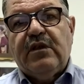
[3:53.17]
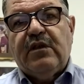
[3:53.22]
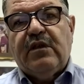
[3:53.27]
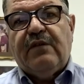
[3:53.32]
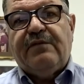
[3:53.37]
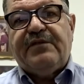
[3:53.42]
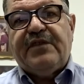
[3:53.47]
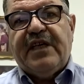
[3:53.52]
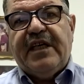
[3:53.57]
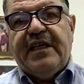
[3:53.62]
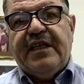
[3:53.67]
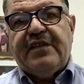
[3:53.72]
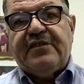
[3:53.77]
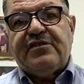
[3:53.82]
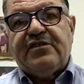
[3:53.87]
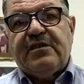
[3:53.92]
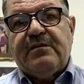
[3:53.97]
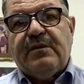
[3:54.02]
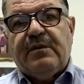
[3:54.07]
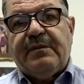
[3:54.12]
of the
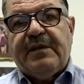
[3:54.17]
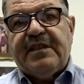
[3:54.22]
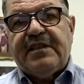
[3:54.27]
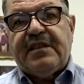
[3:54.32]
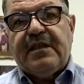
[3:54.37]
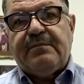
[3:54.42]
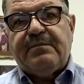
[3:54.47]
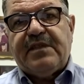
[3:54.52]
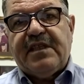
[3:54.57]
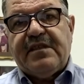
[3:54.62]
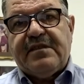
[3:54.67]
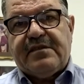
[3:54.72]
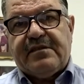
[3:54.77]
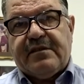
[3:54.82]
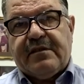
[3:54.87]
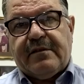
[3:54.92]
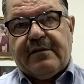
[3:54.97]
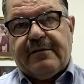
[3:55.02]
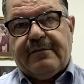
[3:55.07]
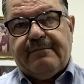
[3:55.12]
energy momentum
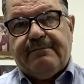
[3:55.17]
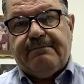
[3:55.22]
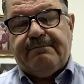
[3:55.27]
tensor.